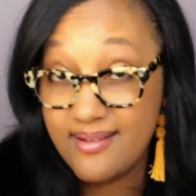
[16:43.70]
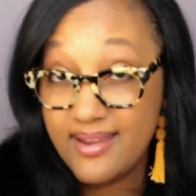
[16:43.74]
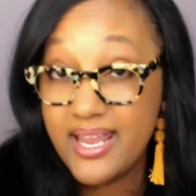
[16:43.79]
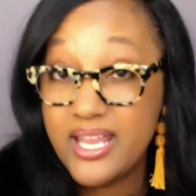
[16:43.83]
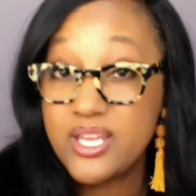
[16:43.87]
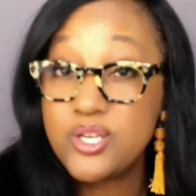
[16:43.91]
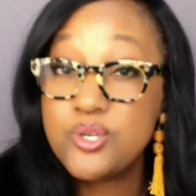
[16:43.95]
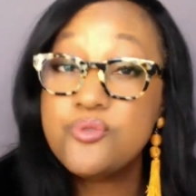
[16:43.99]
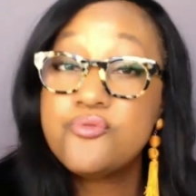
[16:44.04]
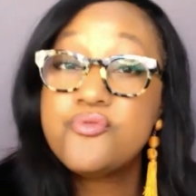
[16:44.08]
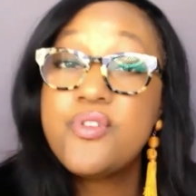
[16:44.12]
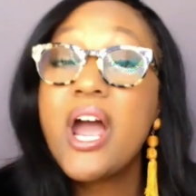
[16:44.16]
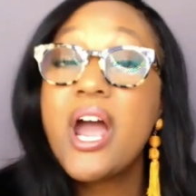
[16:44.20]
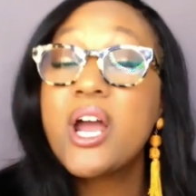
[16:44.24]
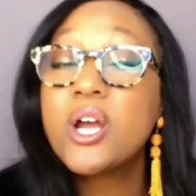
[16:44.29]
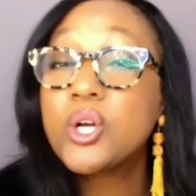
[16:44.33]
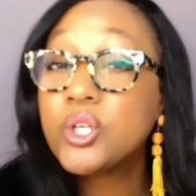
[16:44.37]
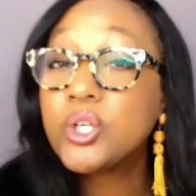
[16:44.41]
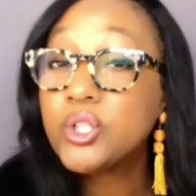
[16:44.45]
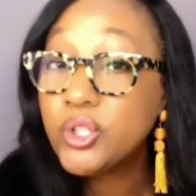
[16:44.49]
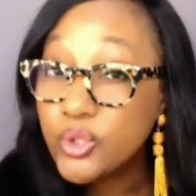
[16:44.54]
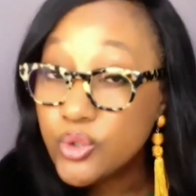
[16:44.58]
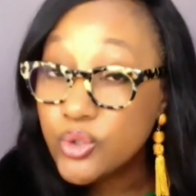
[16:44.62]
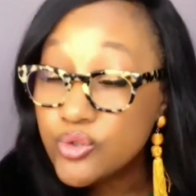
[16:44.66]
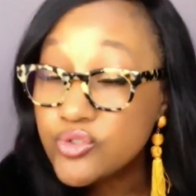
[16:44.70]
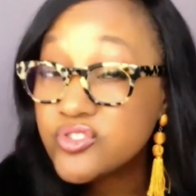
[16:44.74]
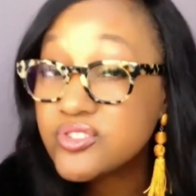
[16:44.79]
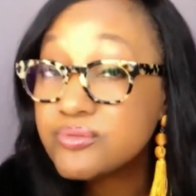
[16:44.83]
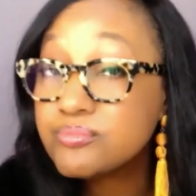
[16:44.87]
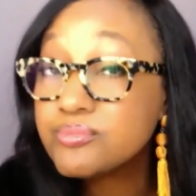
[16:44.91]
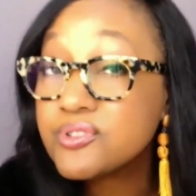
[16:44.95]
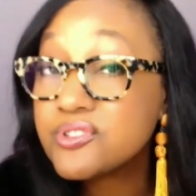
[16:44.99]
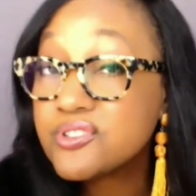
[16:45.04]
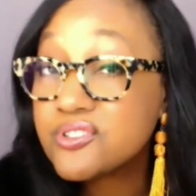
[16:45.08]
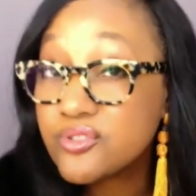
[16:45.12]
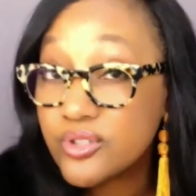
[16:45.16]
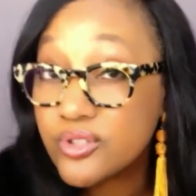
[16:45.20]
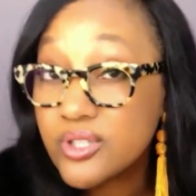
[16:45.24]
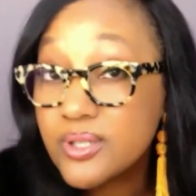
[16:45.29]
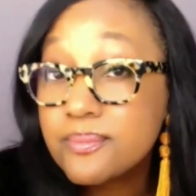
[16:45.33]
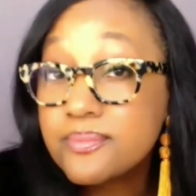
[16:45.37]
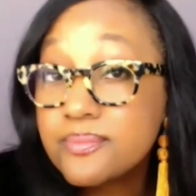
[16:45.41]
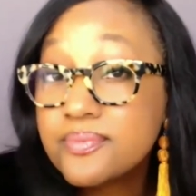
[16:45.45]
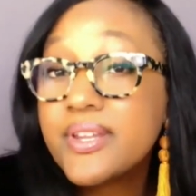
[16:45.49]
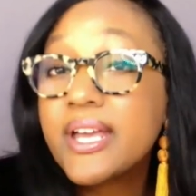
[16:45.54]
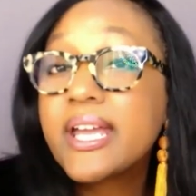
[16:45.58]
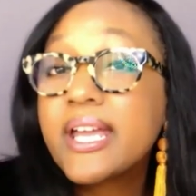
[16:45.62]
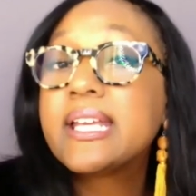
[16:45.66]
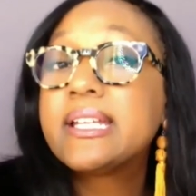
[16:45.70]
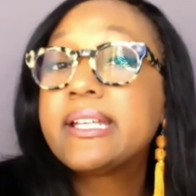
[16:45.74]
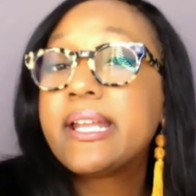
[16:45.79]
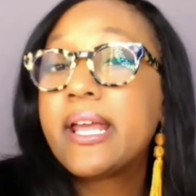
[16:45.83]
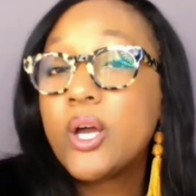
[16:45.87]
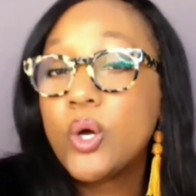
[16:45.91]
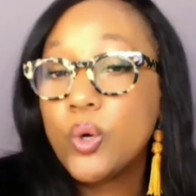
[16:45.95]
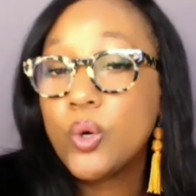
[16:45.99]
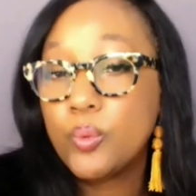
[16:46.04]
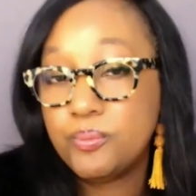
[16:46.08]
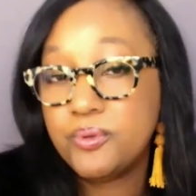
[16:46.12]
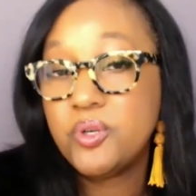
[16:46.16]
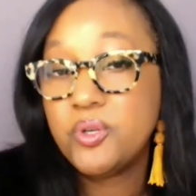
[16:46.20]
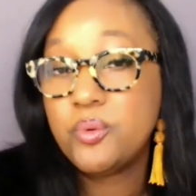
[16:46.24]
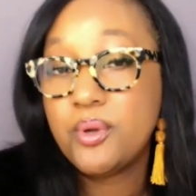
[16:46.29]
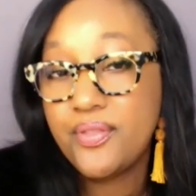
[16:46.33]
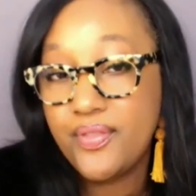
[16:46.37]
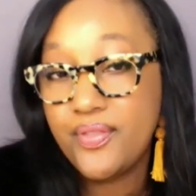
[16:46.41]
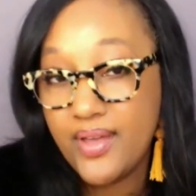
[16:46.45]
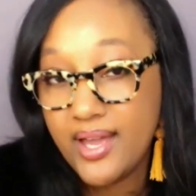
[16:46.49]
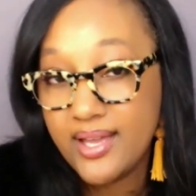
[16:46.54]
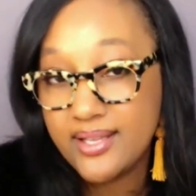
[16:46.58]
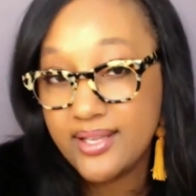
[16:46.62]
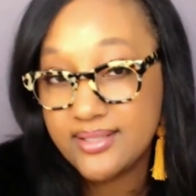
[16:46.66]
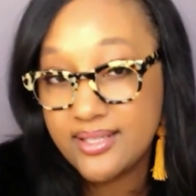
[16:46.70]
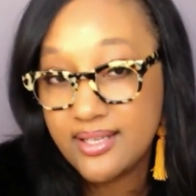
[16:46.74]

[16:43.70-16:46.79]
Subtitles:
And you've got clues from the script that can help you with that.